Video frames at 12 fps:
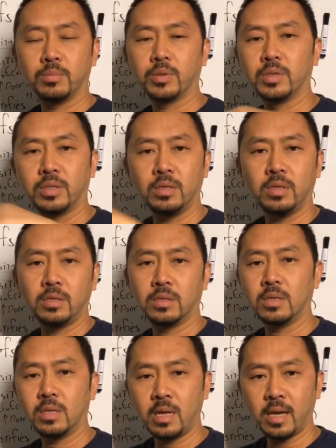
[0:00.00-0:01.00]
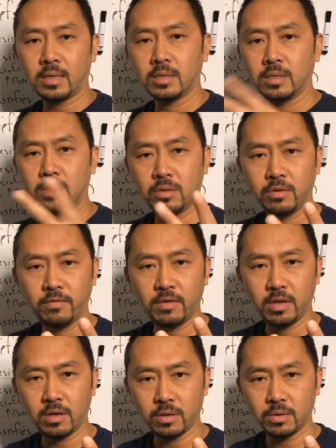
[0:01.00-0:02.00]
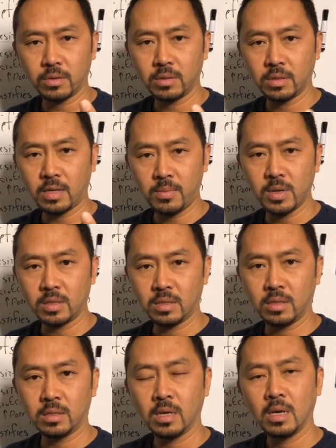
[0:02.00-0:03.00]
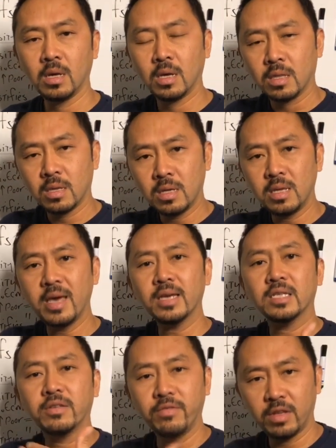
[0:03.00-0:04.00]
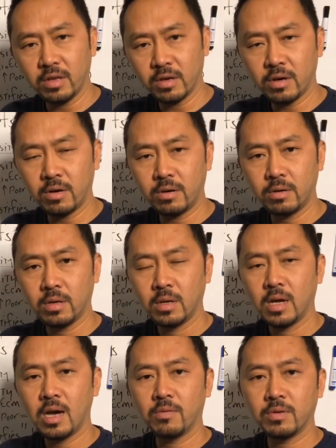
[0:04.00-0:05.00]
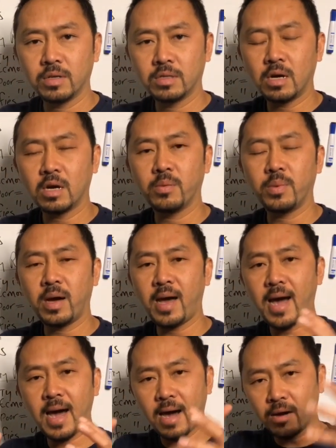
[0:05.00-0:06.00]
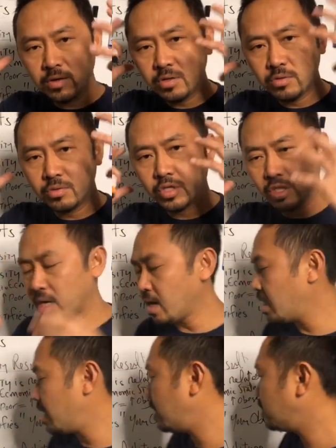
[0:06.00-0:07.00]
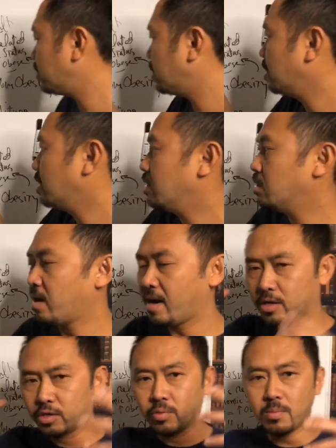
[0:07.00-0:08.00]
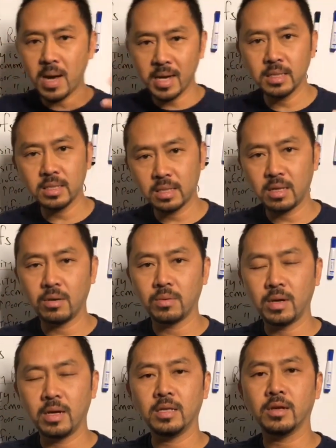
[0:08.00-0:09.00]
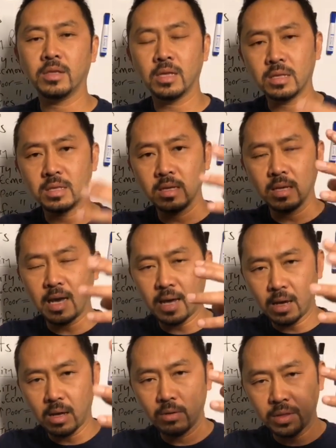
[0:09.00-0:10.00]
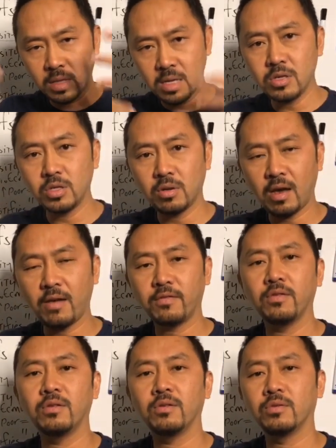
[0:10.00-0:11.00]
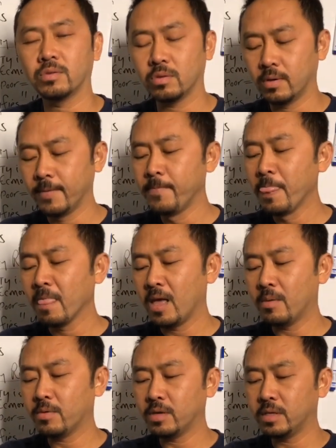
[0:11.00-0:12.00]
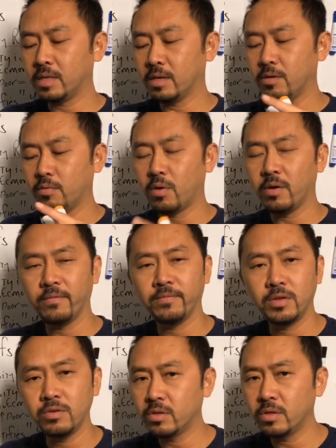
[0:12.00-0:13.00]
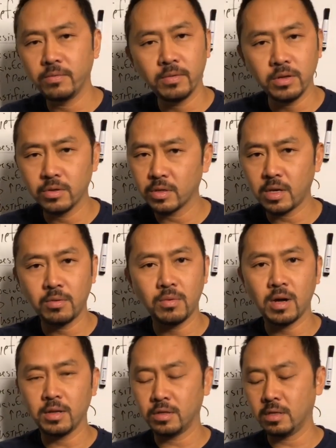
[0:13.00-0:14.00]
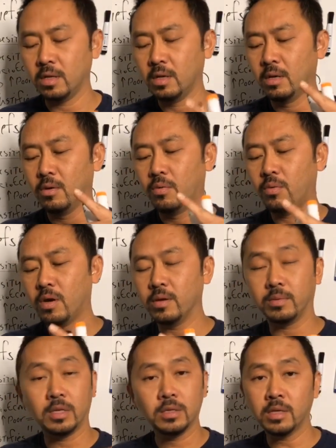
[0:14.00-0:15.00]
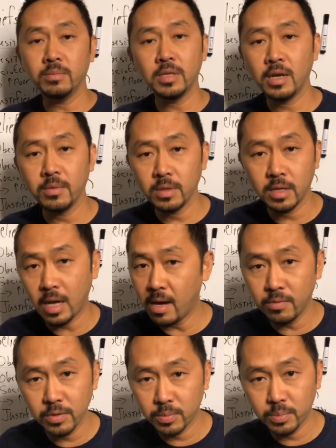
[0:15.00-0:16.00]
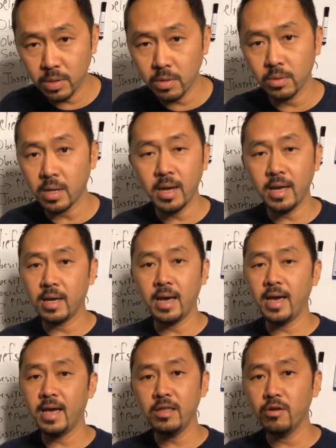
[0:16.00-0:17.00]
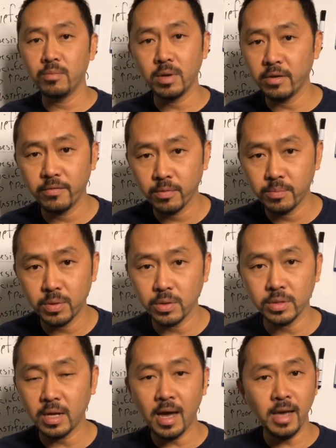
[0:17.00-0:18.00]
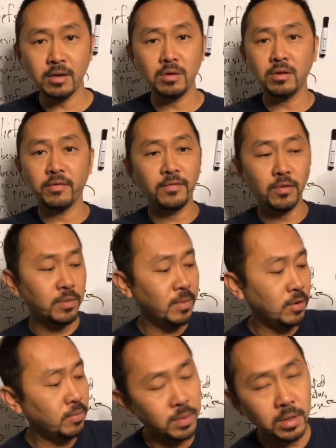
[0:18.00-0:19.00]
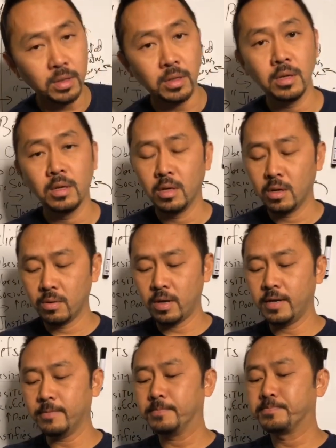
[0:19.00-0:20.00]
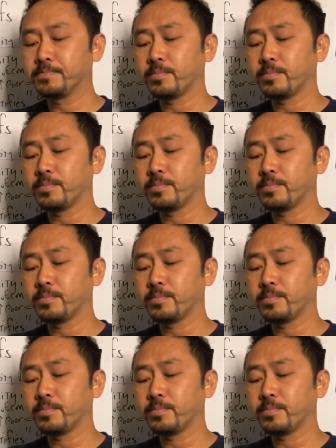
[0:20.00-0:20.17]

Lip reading: proceed to the next two videos. Does that make sense? The next video, I'm gonna talk about how do you change your actual mindset, right? Like the things you have to do. So I'm gonna tell you what YouTube videos I watched. What, because sometimes, like I was broke. I had no money for books. I couldn't afford my own book, right?